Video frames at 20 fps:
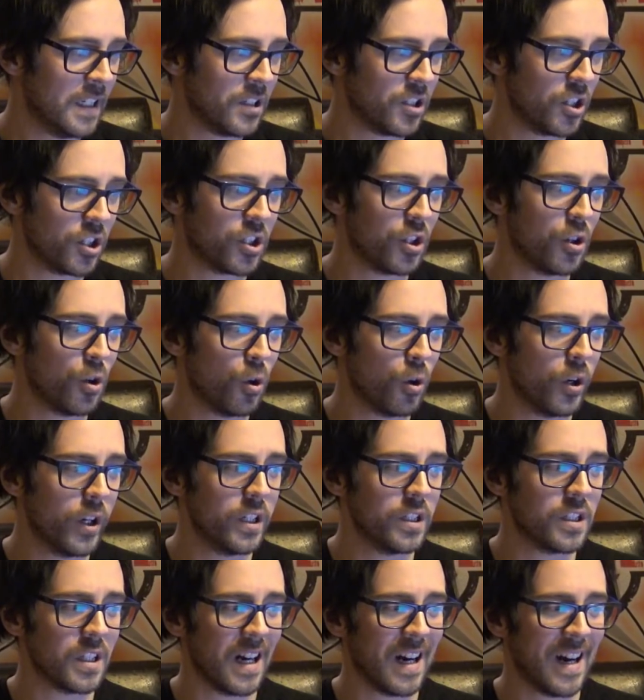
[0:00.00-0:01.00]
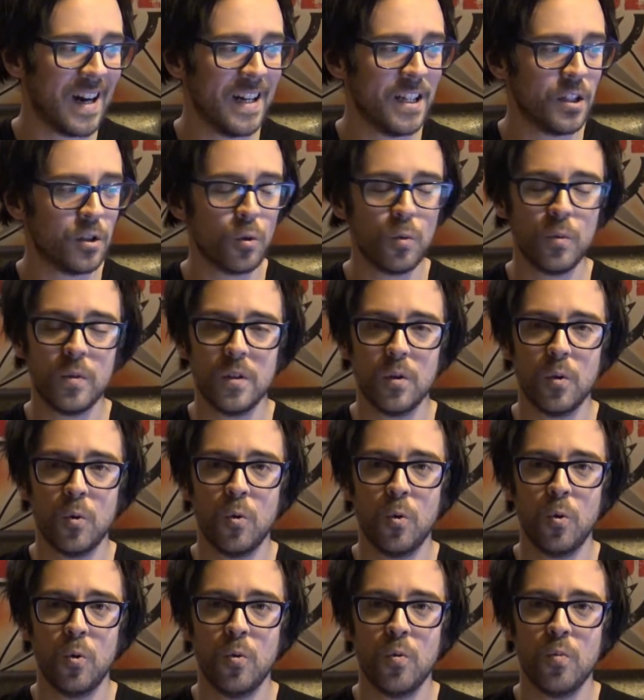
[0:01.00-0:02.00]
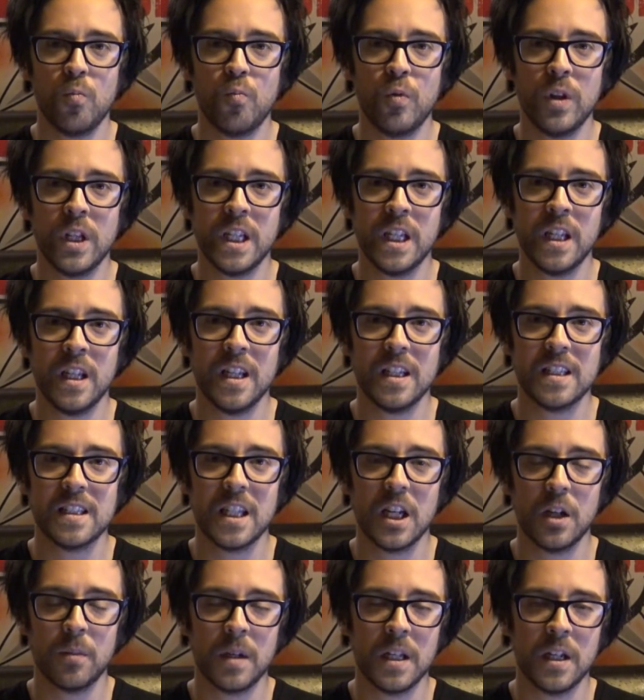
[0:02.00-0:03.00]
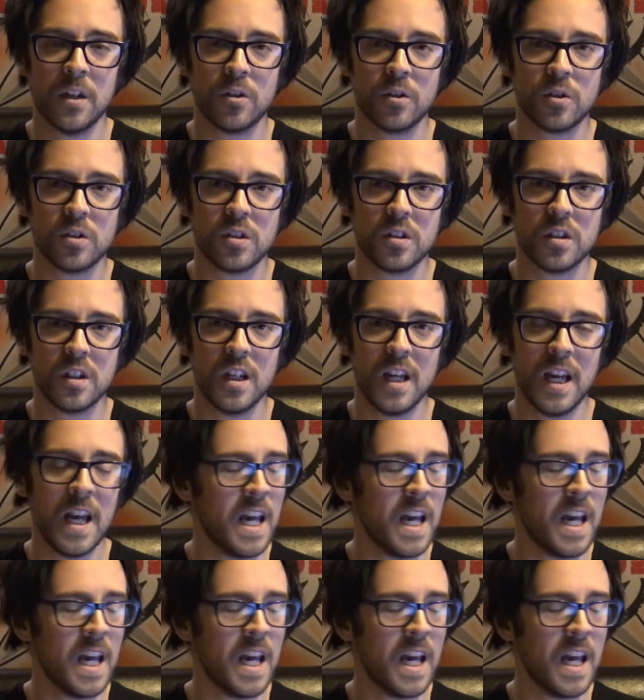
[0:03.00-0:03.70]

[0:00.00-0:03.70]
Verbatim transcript: Just annoyed I don't own really Terminators